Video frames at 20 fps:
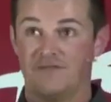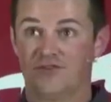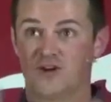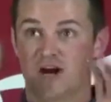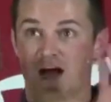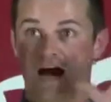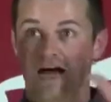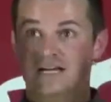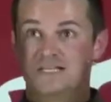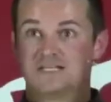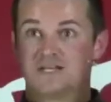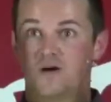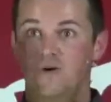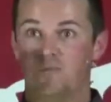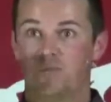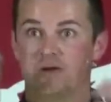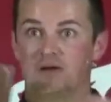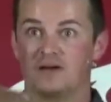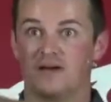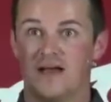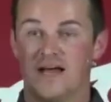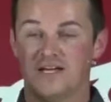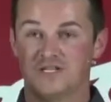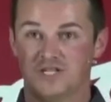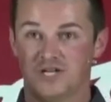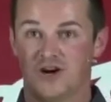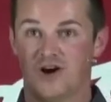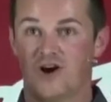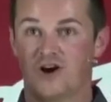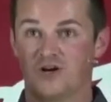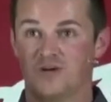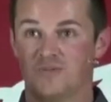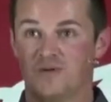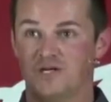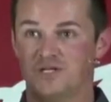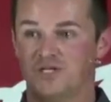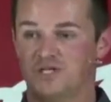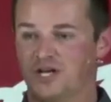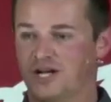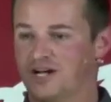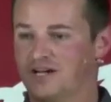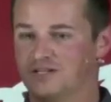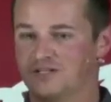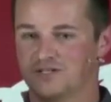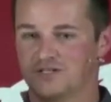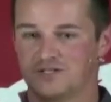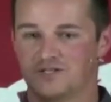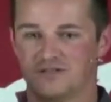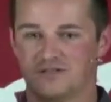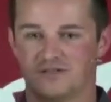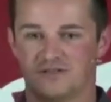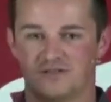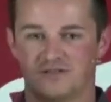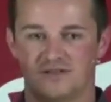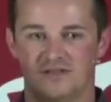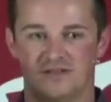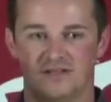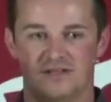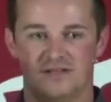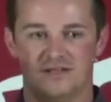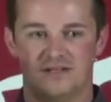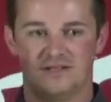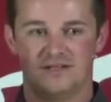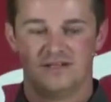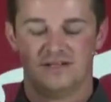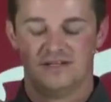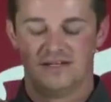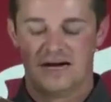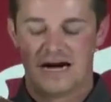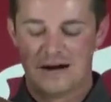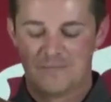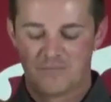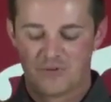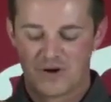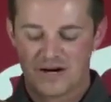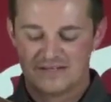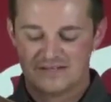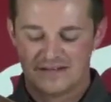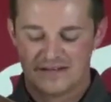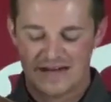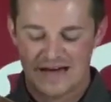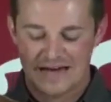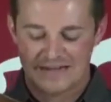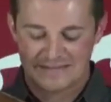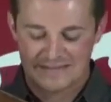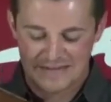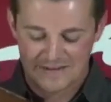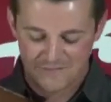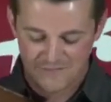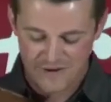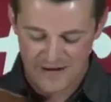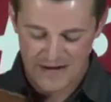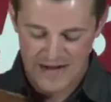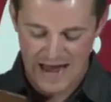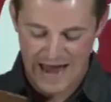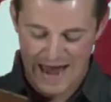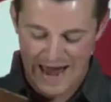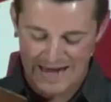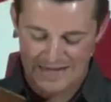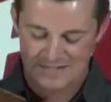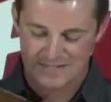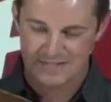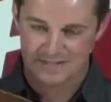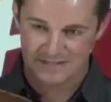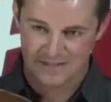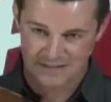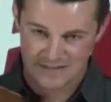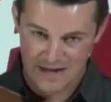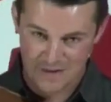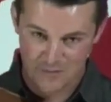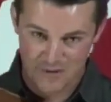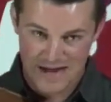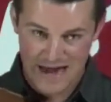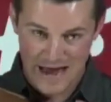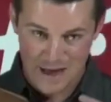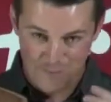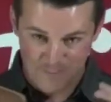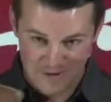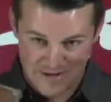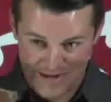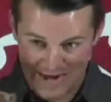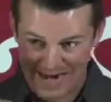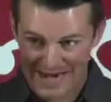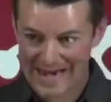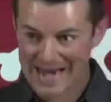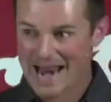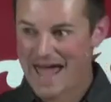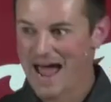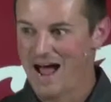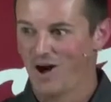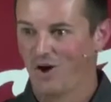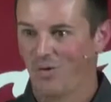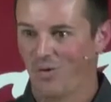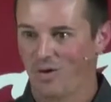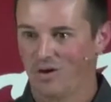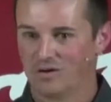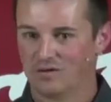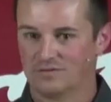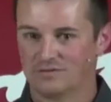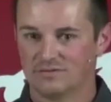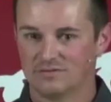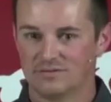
Have your eyes open? Has your heart been changed? I pray to God that if it hasn't, that that would happen now.